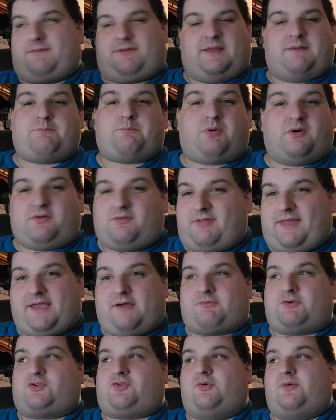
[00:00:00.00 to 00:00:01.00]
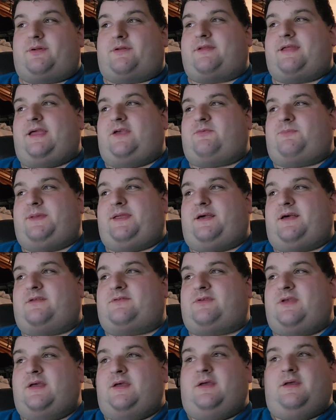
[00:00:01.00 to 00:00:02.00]
can lay over 200 eggs
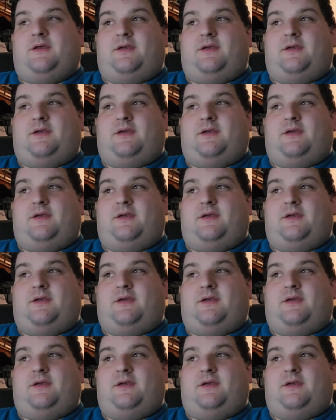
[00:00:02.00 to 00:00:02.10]
because,